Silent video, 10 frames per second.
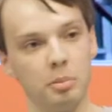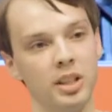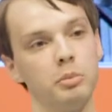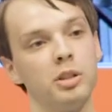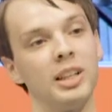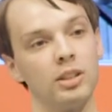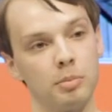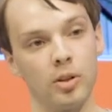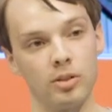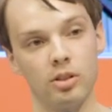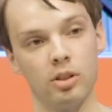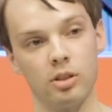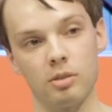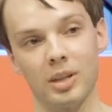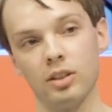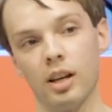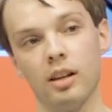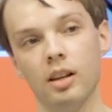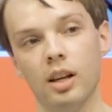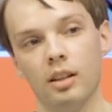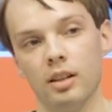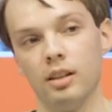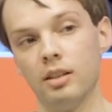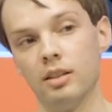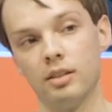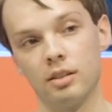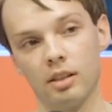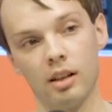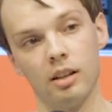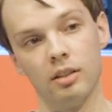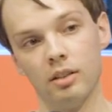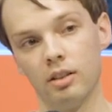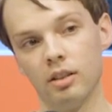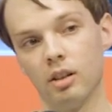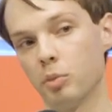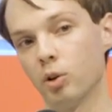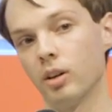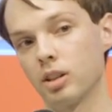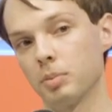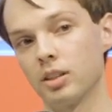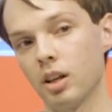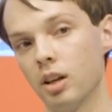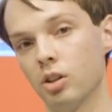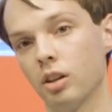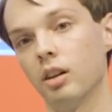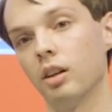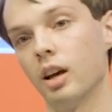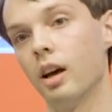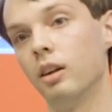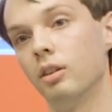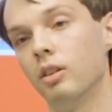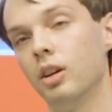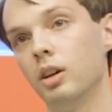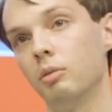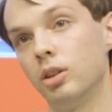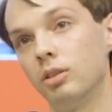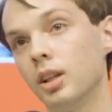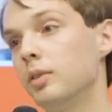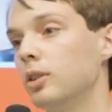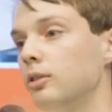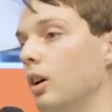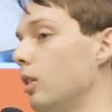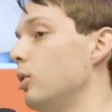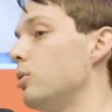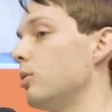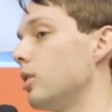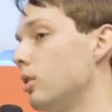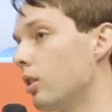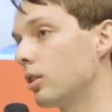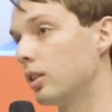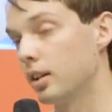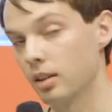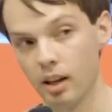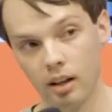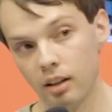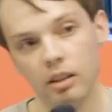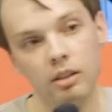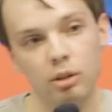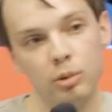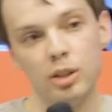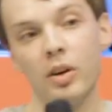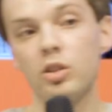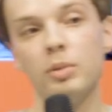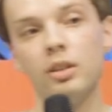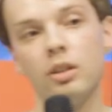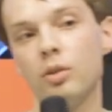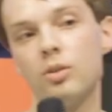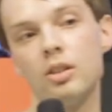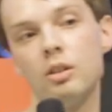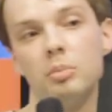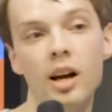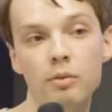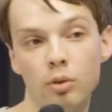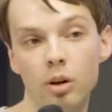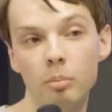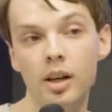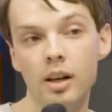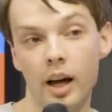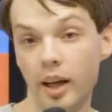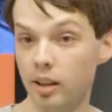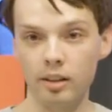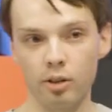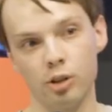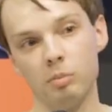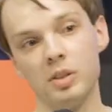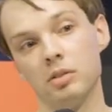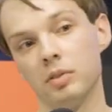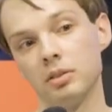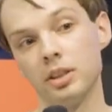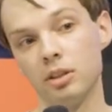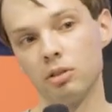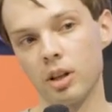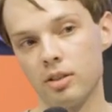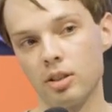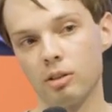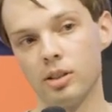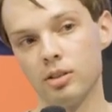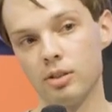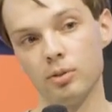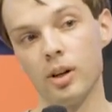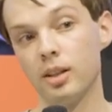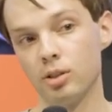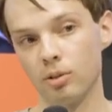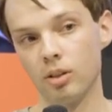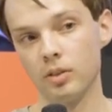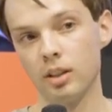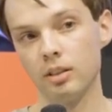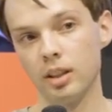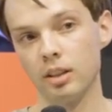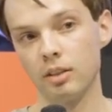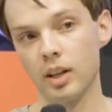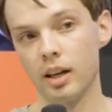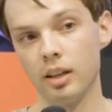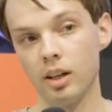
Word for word: be able to make smart decisions about that is uh, a poor expectation. And when you leave a, a user in the dark like that, the, the responsibility falls on the platform. I think there should be severe legal consequences for any sort of data leak of that